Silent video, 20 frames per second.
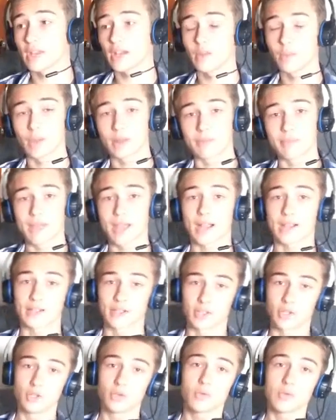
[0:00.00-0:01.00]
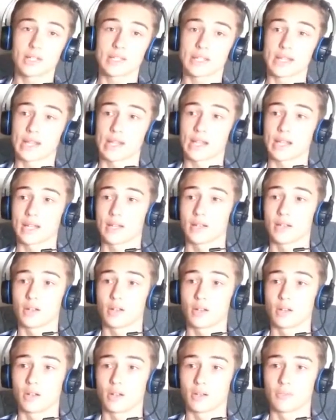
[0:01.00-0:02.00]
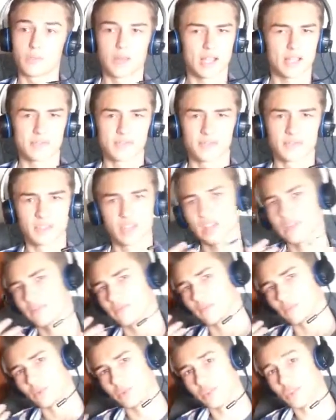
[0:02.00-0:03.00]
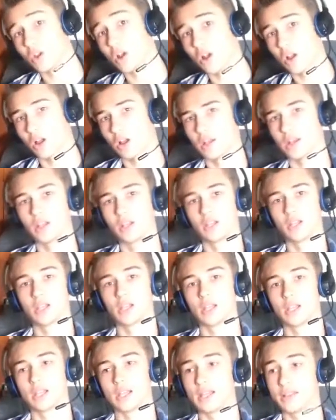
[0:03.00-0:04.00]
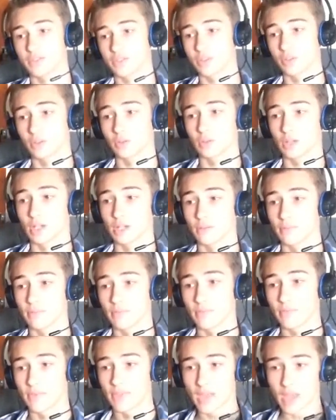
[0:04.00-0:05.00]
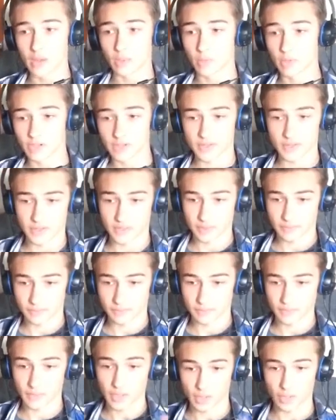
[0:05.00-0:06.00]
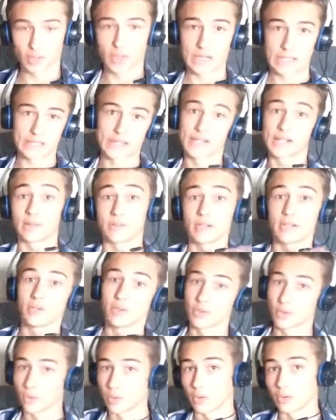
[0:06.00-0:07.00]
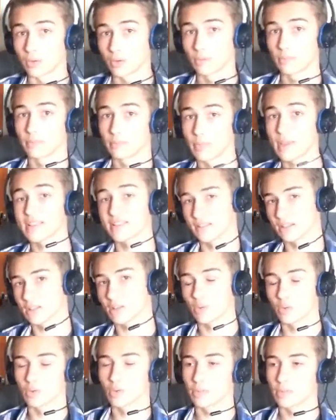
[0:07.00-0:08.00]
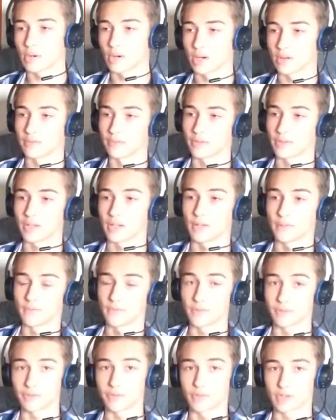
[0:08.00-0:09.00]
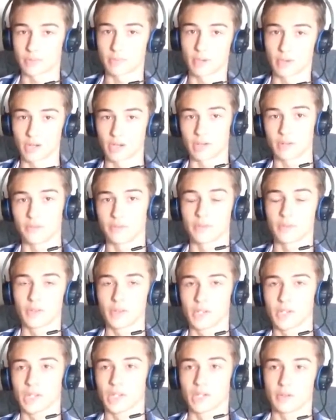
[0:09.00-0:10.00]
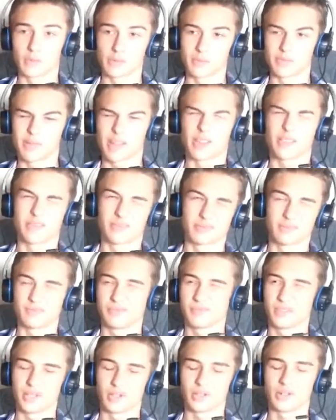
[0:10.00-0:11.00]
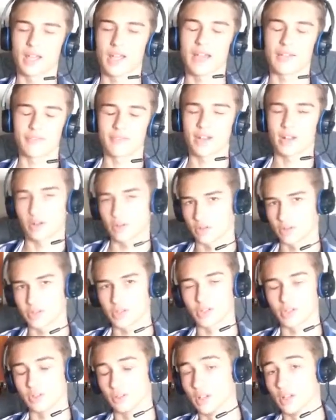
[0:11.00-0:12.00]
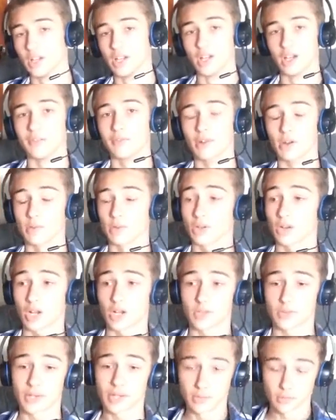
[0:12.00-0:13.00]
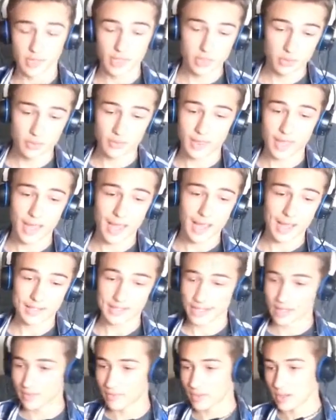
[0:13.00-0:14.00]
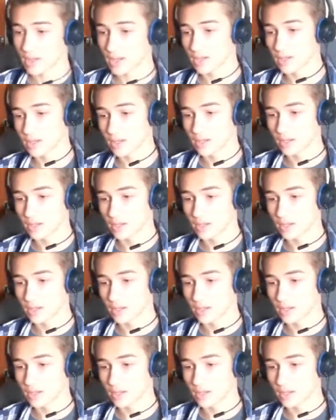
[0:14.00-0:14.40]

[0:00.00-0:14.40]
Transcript: I went back to do it, and my save was gone. And so that was annoying because I had to redo basically the whole part of the first part of about half an hour or so of Armikrog, so I had to redo that, and then